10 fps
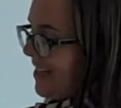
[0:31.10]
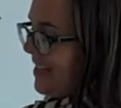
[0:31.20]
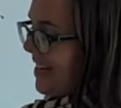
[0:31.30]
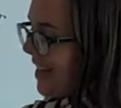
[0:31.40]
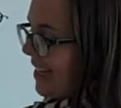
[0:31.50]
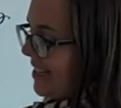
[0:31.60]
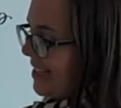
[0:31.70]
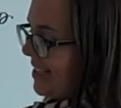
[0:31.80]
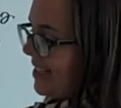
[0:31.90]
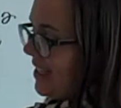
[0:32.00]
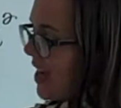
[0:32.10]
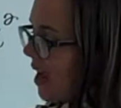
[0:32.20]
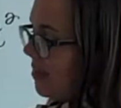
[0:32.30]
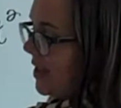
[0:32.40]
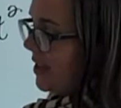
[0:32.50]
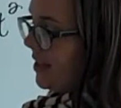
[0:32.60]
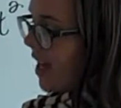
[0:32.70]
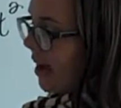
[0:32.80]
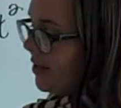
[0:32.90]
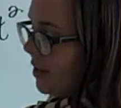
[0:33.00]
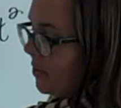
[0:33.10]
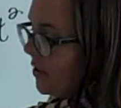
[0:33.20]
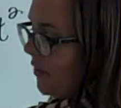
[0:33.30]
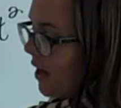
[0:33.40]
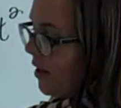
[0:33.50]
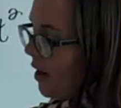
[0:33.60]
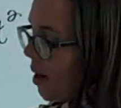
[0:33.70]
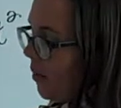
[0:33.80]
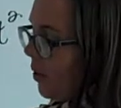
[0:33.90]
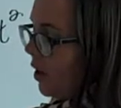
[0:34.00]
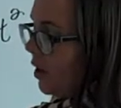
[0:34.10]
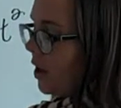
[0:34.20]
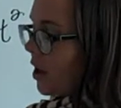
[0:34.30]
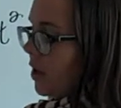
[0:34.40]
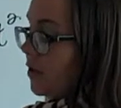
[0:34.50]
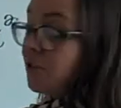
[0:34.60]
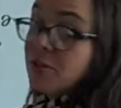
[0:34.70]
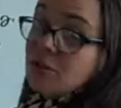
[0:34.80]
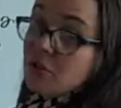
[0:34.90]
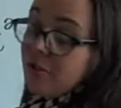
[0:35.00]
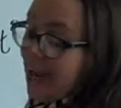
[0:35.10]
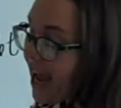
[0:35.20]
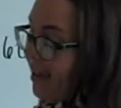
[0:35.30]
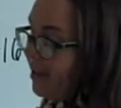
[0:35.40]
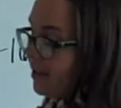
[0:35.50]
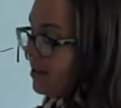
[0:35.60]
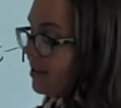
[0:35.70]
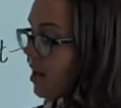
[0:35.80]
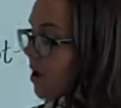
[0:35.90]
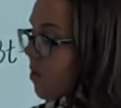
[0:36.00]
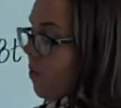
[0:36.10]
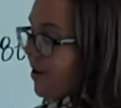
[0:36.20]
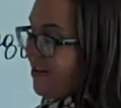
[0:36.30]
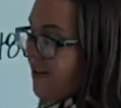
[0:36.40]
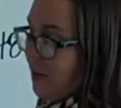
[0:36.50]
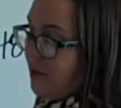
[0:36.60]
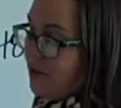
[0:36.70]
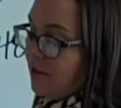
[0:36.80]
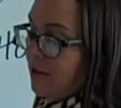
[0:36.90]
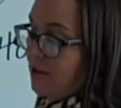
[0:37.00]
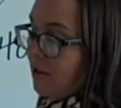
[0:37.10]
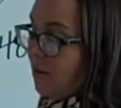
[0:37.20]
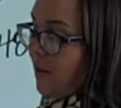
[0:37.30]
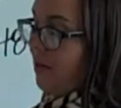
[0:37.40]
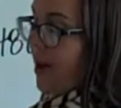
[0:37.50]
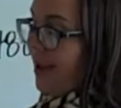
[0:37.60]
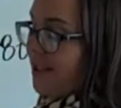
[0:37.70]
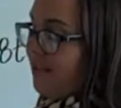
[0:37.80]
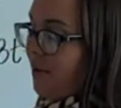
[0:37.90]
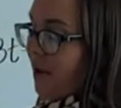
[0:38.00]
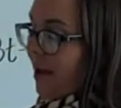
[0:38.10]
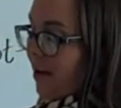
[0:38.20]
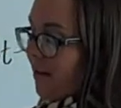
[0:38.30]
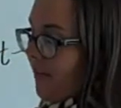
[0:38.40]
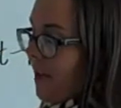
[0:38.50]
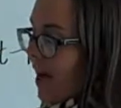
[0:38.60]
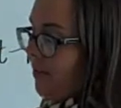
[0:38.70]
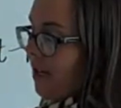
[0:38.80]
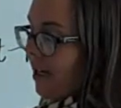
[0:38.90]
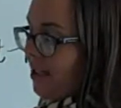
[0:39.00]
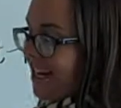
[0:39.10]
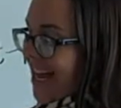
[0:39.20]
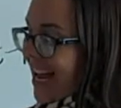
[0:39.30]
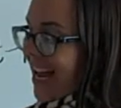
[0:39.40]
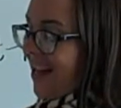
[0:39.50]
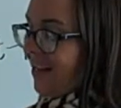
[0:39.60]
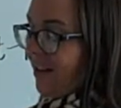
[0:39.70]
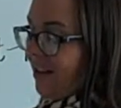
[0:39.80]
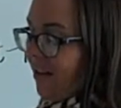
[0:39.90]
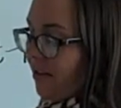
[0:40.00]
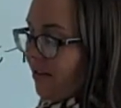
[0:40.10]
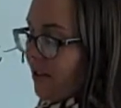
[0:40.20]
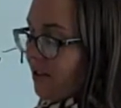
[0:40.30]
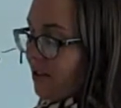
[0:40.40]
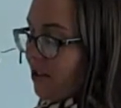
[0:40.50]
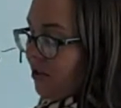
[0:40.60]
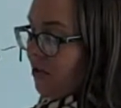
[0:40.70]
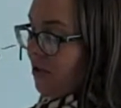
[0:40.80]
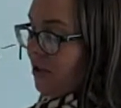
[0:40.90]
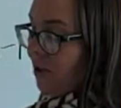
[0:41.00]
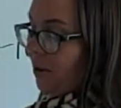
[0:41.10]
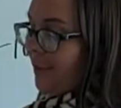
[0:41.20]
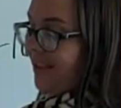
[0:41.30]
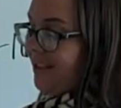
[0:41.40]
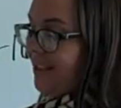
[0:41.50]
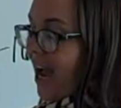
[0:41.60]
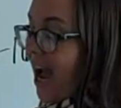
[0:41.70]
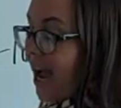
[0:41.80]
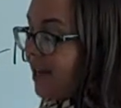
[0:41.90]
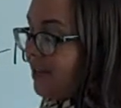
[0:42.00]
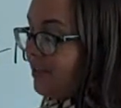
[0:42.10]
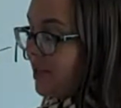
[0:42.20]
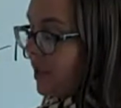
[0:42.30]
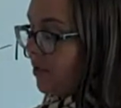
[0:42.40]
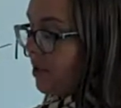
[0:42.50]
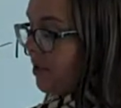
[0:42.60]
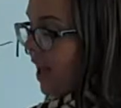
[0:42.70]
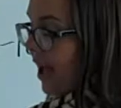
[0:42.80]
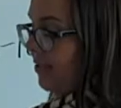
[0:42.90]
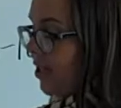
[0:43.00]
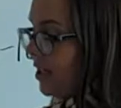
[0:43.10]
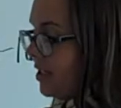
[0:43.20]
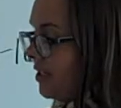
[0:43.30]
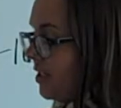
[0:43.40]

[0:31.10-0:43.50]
seconds is the time since the object was fired upward. There's 2 tasks. One of them is to determine the maximum height of the object, and then the other is to determine the times at which the object is